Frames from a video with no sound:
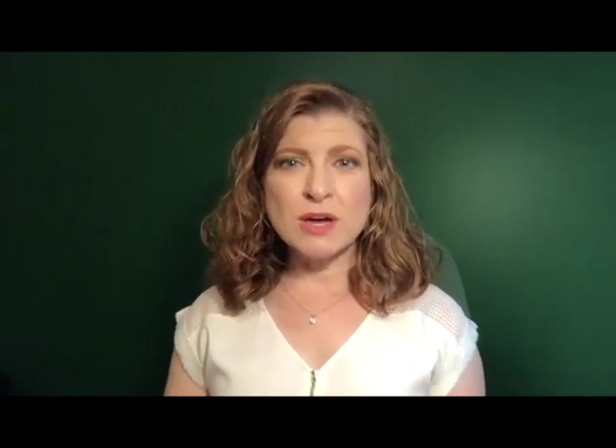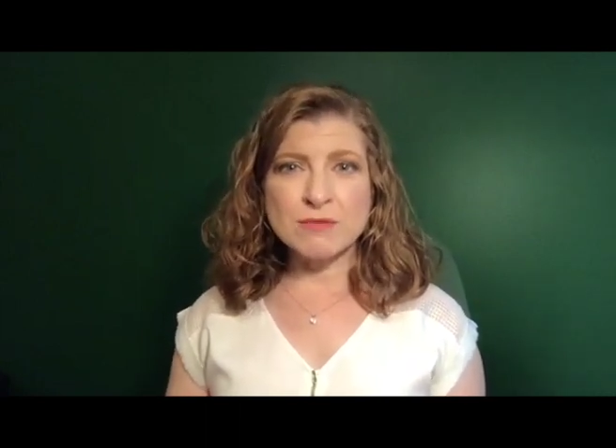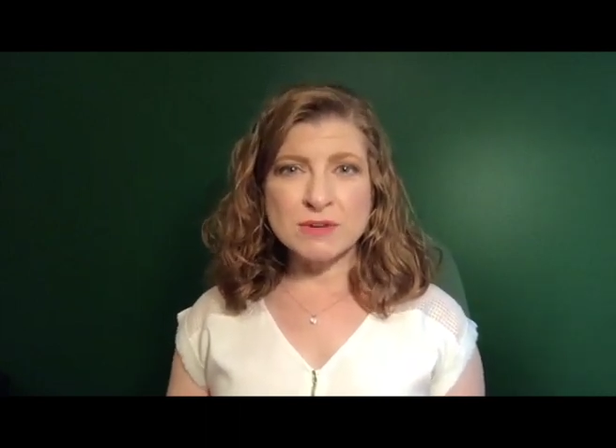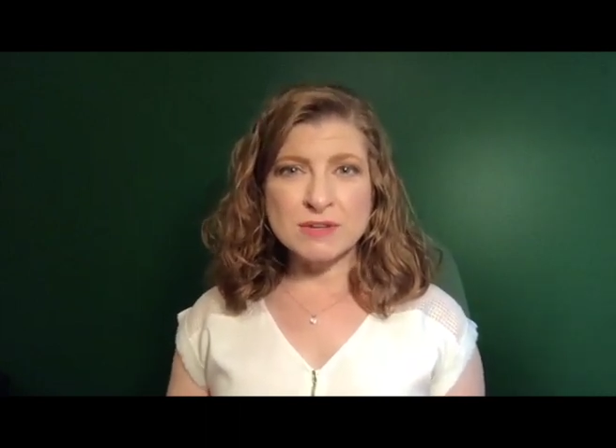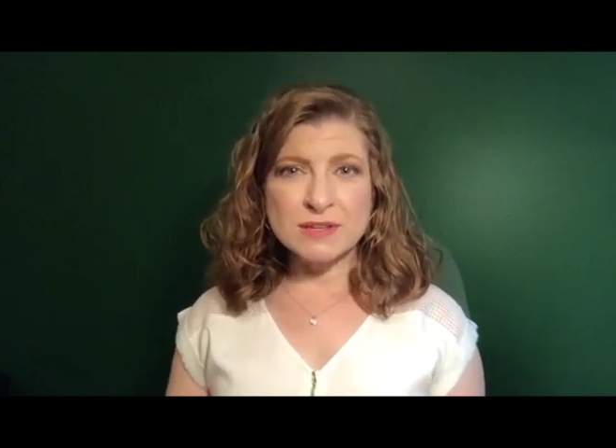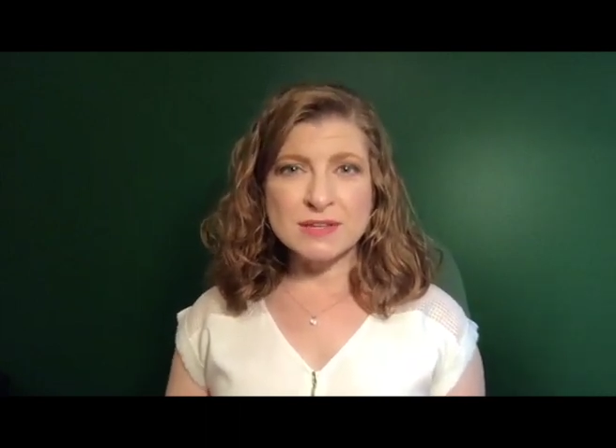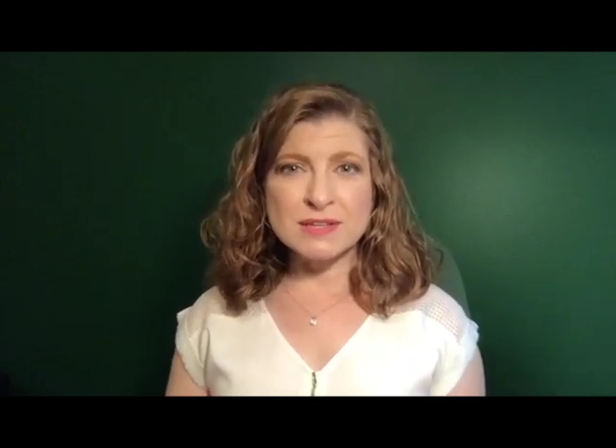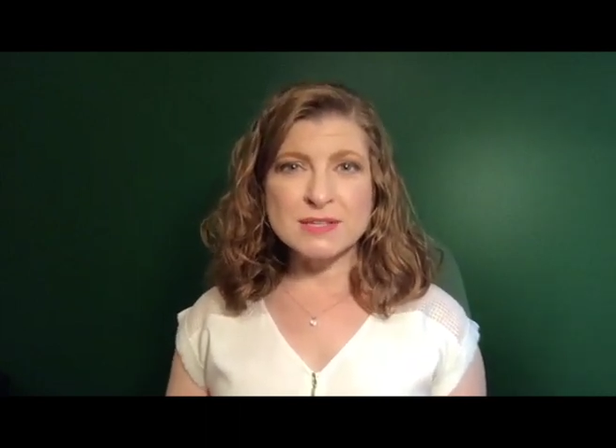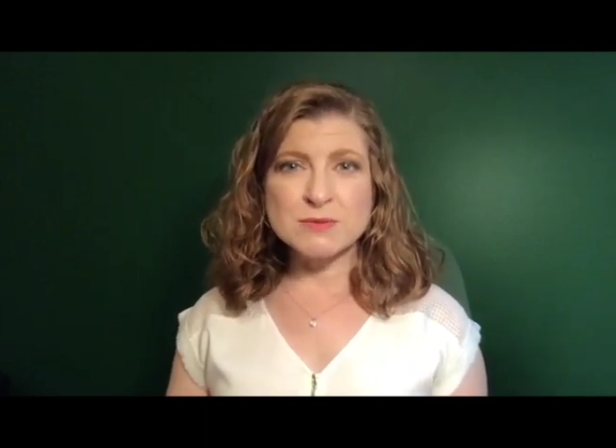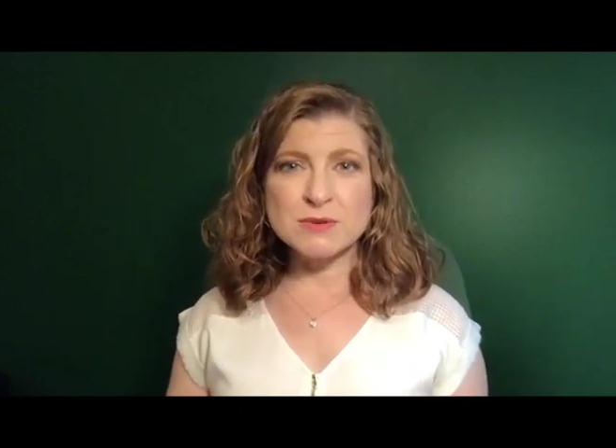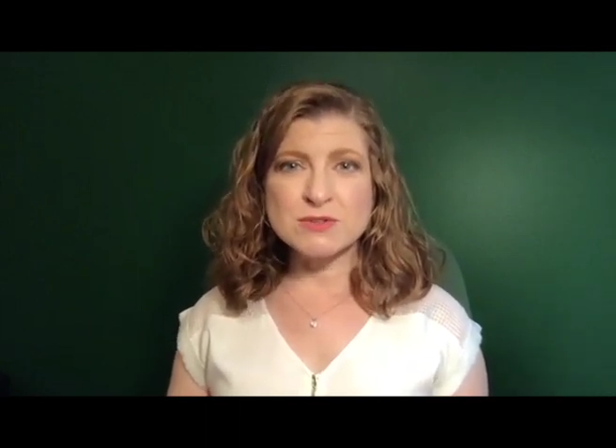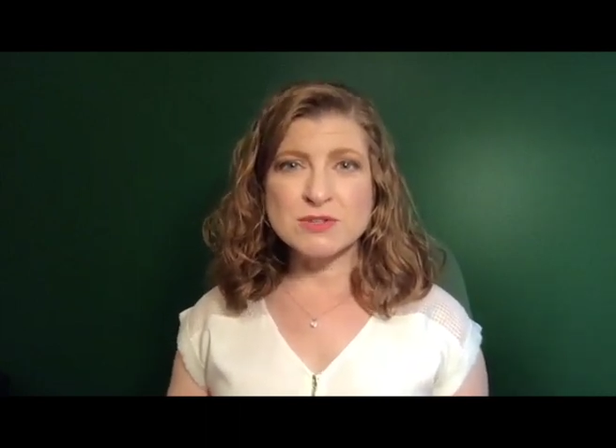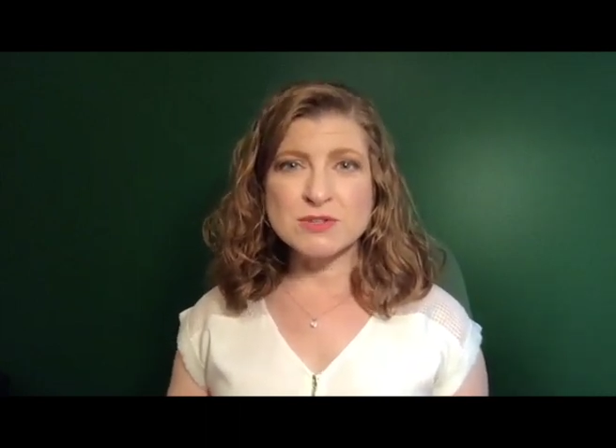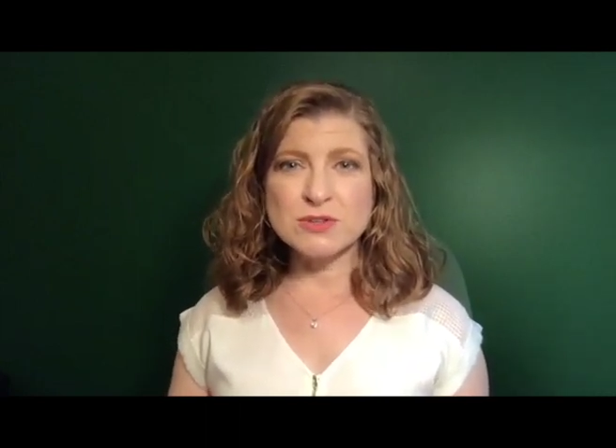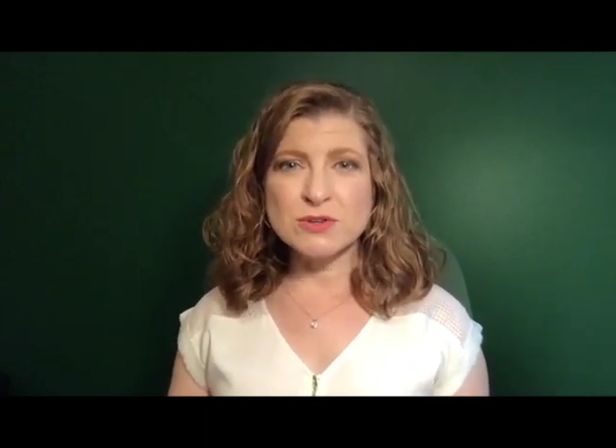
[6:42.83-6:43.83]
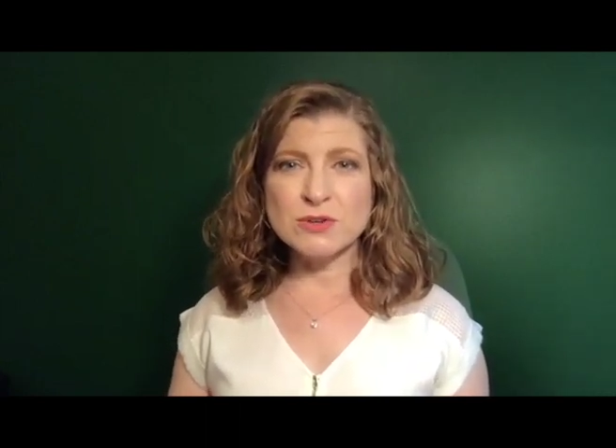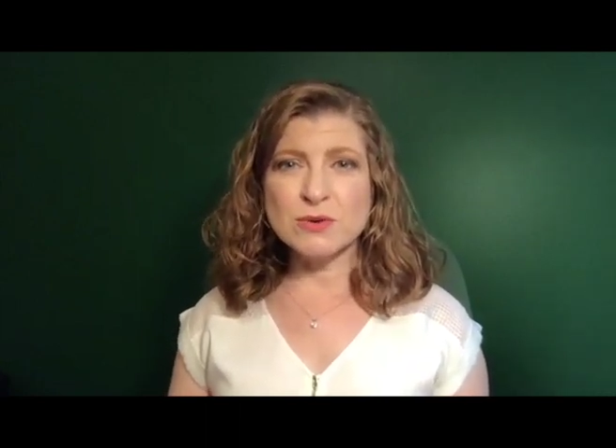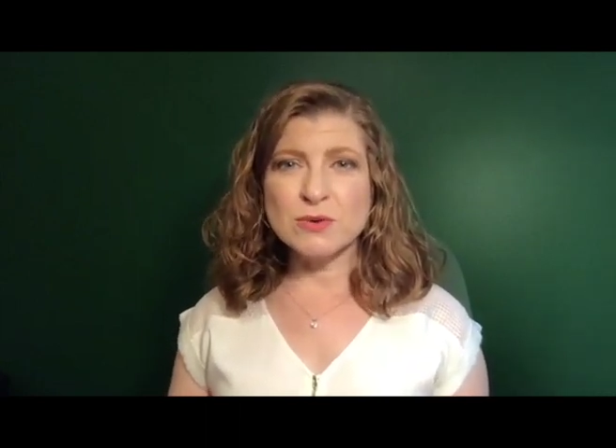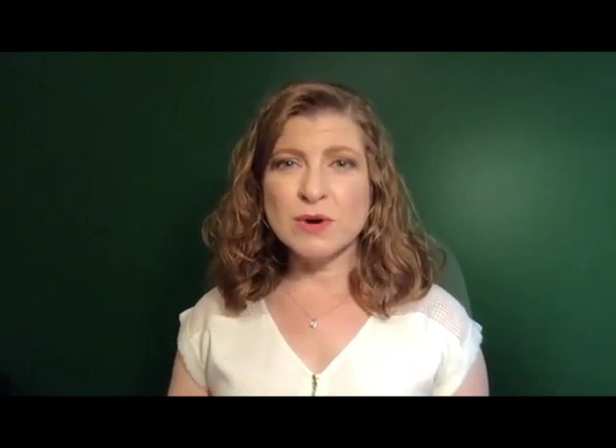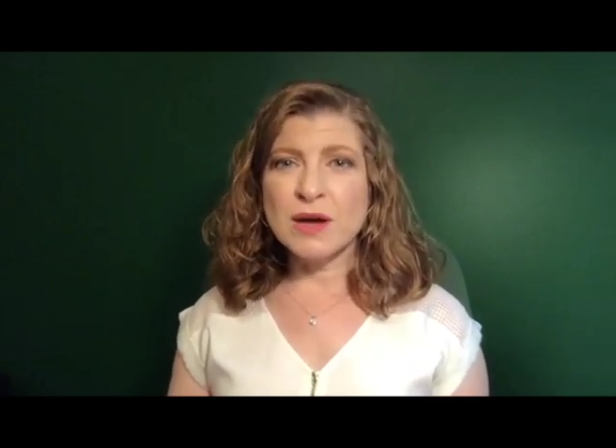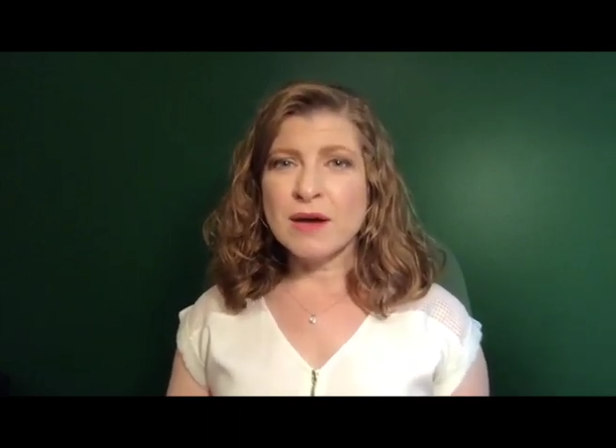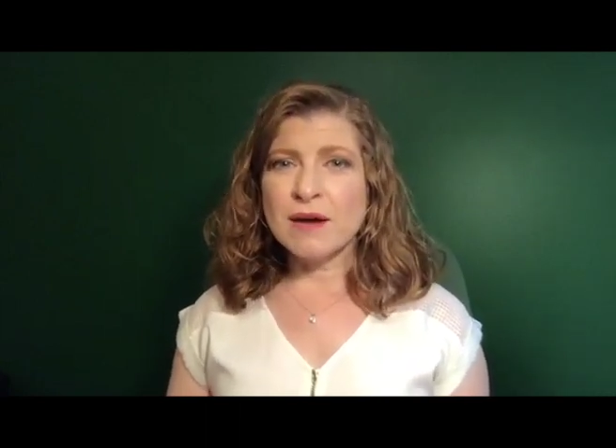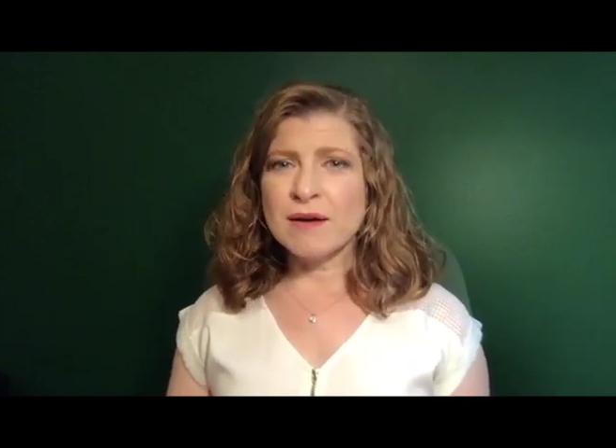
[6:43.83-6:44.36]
everything it's supposed to do.